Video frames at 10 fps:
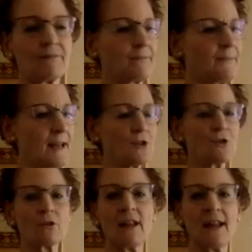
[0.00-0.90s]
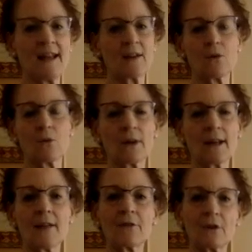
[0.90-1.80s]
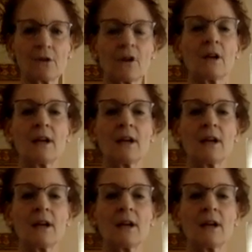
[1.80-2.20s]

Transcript: bend your leg or whatever,